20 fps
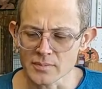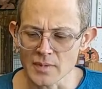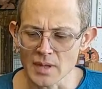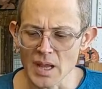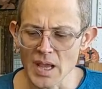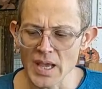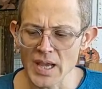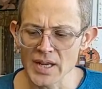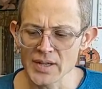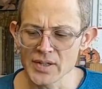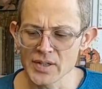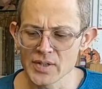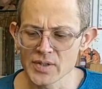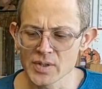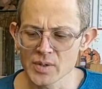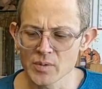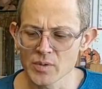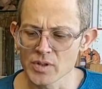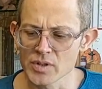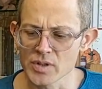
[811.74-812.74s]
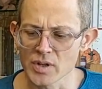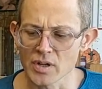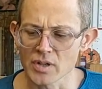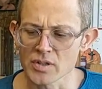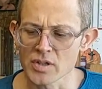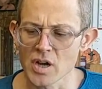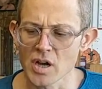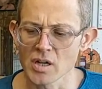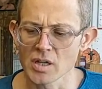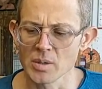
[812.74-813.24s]
I hate to use the word
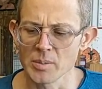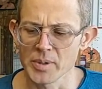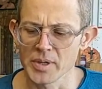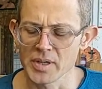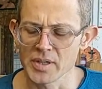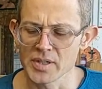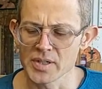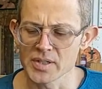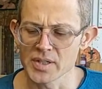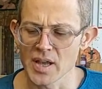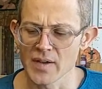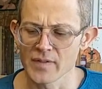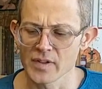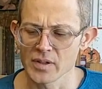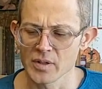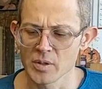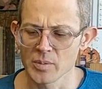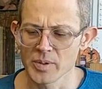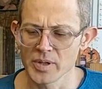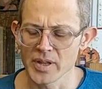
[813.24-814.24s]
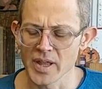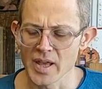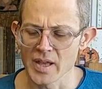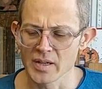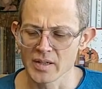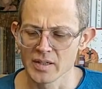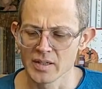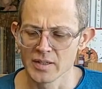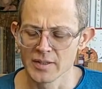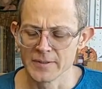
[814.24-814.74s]
dark chocolate, but it does have a little bit of
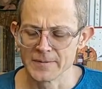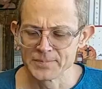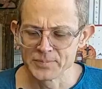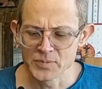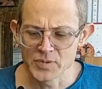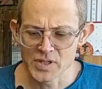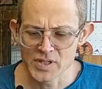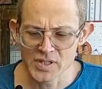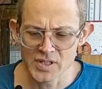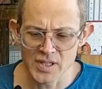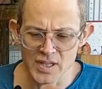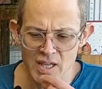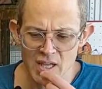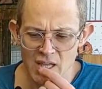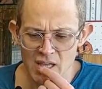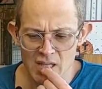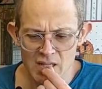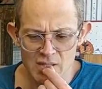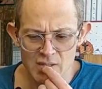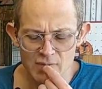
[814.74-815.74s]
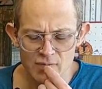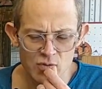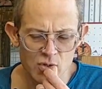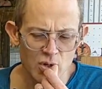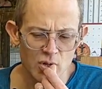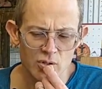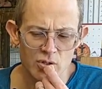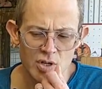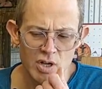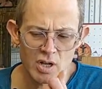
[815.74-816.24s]
that, just the hint of
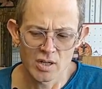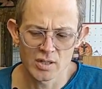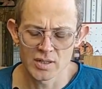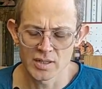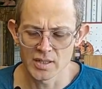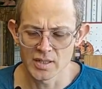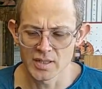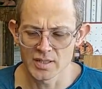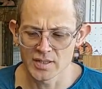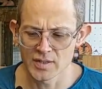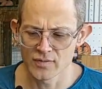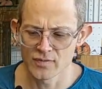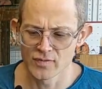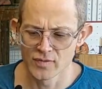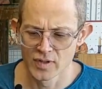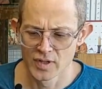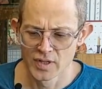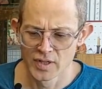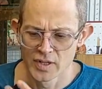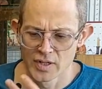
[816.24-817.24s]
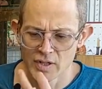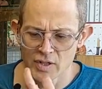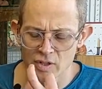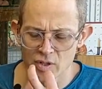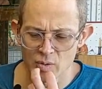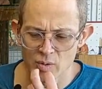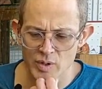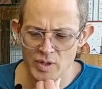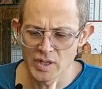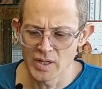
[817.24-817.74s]
dark chocolate, as if
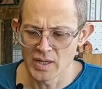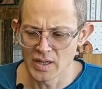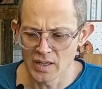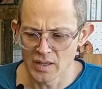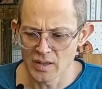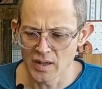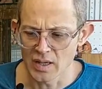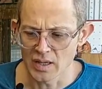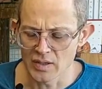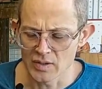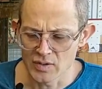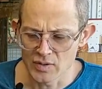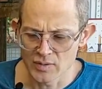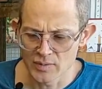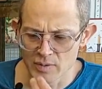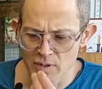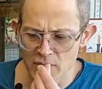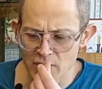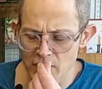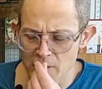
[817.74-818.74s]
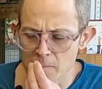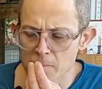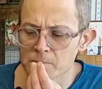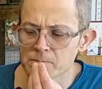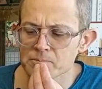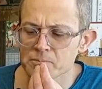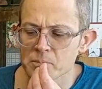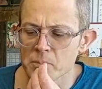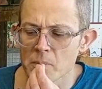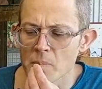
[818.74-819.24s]
you were eating like, you know,
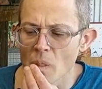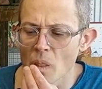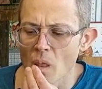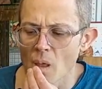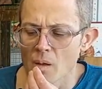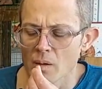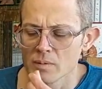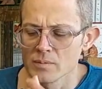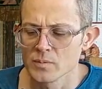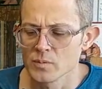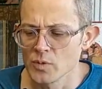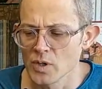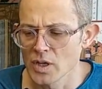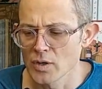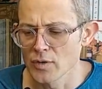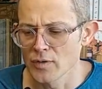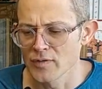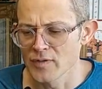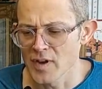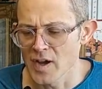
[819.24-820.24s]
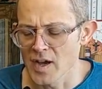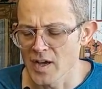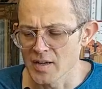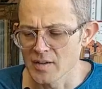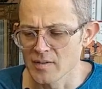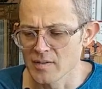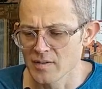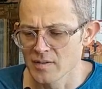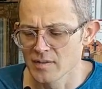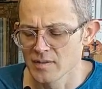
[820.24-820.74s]

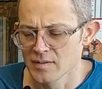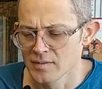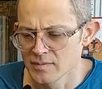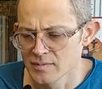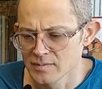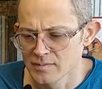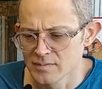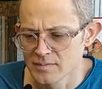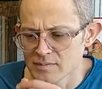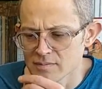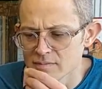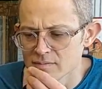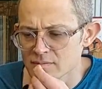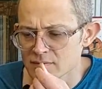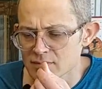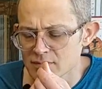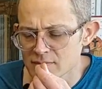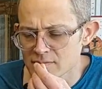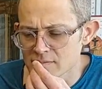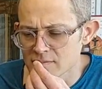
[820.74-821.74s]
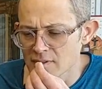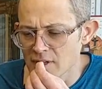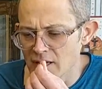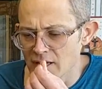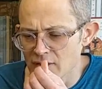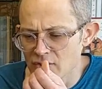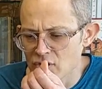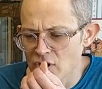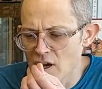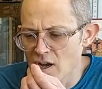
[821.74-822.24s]
liquefied
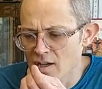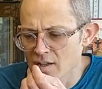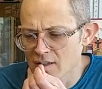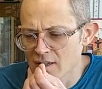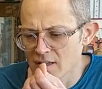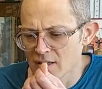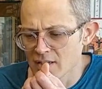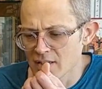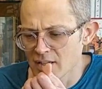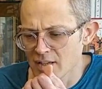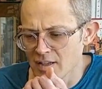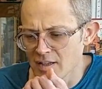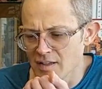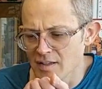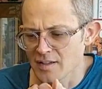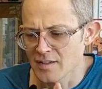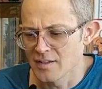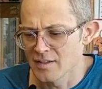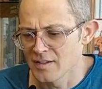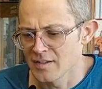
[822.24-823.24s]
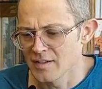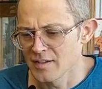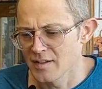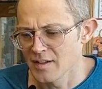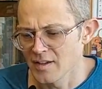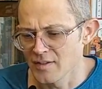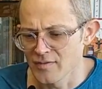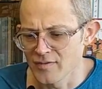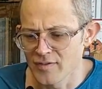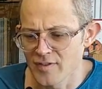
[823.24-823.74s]
like chocolate and
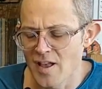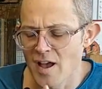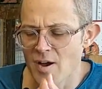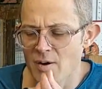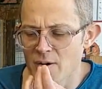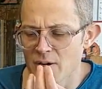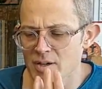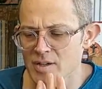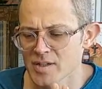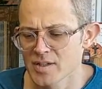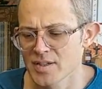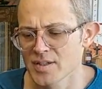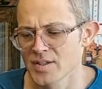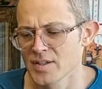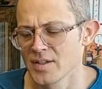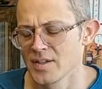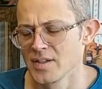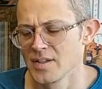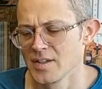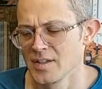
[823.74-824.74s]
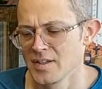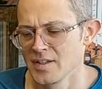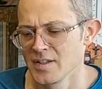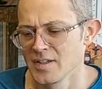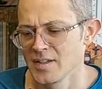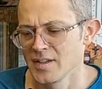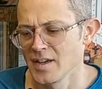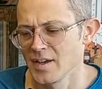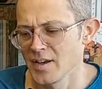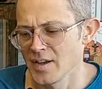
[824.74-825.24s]
flowers
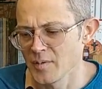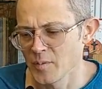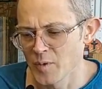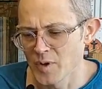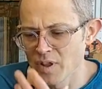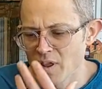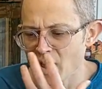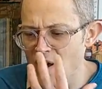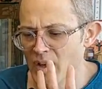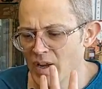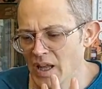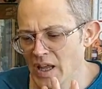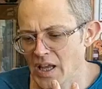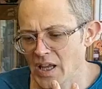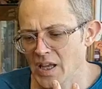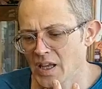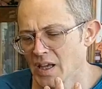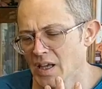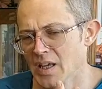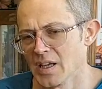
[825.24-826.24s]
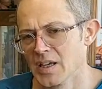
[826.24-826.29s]
and with honey.